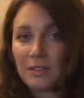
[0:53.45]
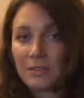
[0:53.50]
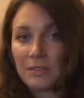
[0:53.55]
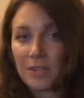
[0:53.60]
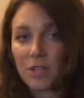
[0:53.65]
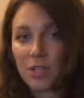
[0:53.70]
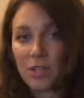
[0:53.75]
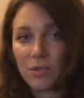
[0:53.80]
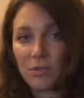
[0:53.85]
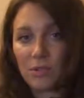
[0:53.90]

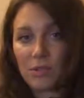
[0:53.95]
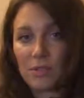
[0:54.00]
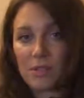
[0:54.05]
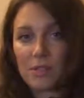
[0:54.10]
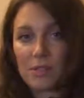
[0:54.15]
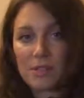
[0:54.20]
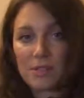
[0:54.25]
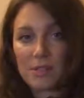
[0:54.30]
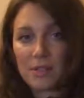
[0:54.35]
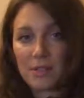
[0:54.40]
she
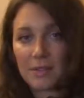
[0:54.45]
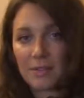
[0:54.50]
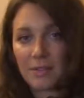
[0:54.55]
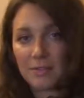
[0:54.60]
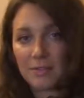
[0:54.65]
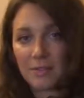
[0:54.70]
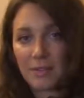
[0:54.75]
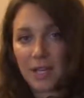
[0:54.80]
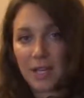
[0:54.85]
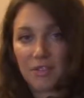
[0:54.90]
was
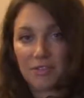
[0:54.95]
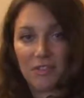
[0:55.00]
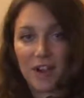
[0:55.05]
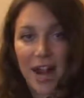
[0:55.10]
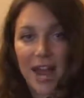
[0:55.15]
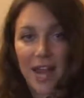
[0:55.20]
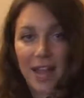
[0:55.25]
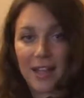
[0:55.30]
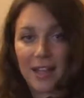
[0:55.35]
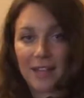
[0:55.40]
a
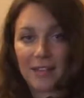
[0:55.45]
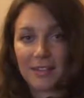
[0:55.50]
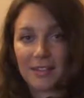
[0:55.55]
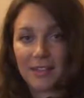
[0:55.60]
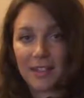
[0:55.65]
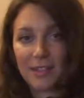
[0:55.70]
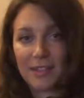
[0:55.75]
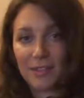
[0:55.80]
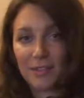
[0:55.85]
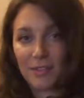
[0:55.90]
rag
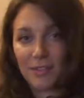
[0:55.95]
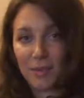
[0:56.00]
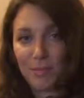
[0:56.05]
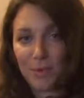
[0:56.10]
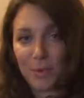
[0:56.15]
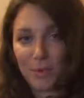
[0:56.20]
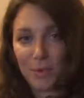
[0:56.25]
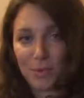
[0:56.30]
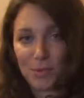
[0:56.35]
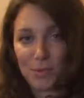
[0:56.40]
that
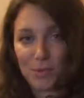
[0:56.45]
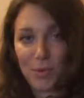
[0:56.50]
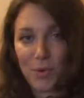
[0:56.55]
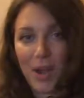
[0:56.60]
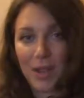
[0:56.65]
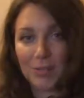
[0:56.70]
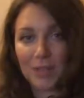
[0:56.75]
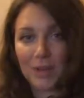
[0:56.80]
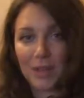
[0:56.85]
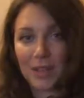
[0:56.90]
everybody was
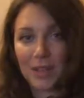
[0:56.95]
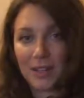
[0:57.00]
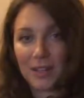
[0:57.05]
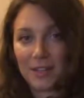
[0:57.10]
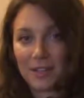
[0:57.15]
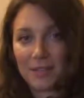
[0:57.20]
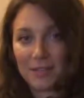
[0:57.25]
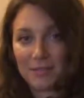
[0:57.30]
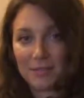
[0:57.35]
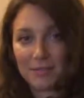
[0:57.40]
wiping
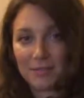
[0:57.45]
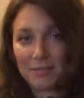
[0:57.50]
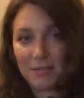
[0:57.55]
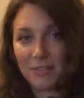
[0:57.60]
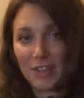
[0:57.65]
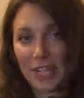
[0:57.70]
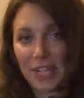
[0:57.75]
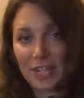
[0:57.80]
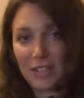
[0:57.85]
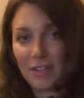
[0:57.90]
their
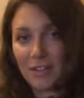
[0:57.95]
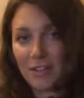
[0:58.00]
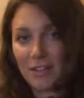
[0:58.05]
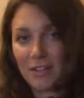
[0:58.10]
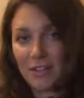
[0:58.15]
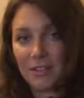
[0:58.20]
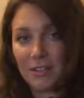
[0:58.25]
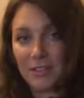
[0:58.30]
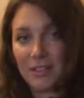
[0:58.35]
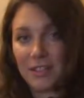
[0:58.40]
feet
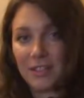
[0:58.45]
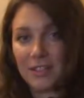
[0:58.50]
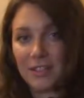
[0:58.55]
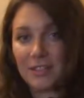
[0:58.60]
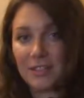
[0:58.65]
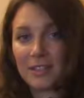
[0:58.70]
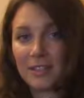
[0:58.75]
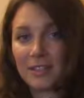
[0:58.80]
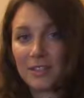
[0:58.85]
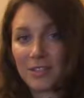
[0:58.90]
on,
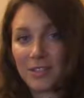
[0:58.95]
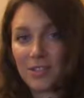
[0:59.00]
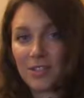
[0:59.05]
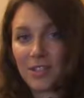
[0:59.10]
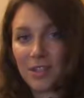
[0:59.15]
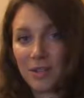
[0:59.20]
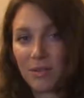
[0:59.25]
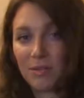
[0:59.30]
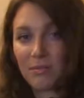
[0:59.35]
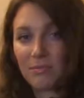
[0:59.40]
and
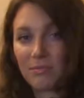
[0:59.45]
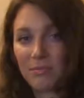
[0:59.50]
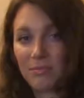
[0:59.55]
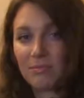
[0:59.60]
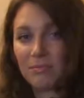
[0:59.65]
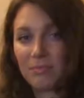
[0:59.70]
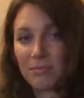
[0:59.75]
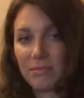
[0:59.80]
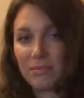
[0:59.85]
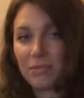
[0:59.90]

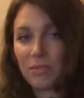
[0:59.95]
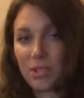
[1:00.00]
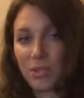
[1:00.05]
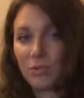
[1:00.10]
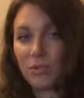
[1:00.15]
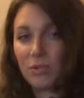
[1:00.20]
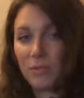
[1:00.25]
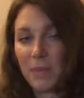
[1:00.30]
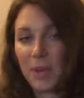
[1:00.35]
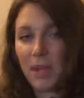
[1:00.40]
she
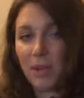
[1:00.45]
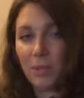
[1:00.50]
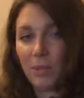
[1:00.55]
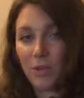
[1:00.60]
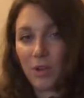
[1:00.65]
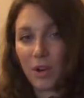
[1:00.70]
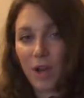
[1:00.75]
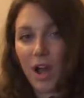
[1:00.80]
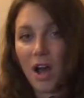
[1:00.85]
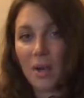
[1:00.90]
would make
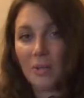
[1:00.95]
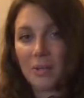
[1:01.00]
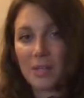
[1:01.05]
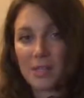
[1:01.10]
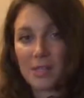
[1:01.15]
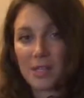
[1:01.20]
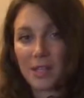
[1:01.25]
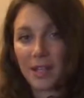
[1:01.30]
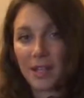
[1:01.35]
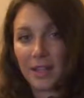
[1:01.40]
more
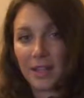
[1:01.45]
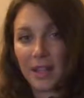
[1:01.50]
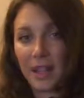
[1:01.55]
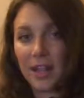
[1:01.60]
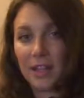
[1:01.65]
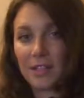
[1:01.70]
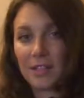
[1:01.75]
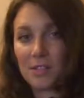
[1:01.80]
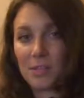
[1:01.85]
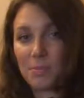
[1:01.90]
comments like
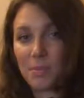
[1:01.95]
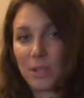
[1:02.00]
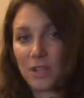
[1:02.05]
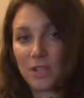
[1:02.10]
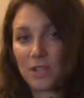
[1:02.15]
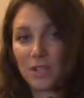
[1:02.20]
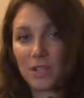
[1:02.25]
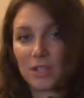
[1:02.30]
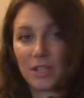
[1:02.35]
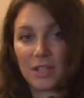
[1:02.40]
that,
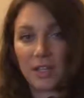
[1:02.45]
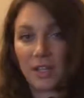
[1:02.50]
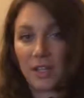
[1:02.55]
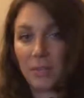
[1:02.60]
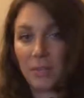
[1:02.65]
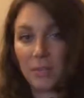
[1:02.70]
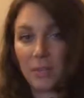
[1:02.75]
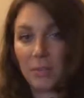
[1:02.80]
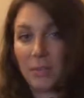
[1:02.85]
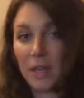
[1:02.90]
especially
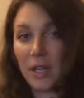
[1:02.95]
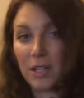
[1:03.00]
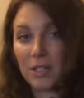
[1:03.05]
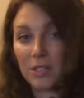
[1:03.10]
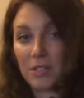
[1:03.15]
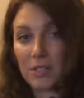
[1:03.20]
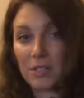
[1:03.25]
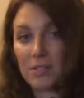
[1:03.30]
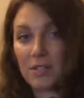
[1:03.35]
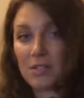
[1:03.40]
dealing with
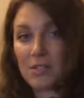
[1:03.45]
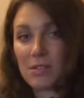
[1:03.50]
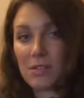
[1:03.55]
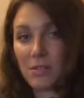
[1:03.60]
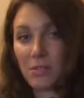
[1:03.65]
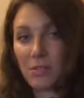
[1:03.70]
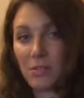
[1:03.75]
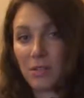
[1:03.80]
patients who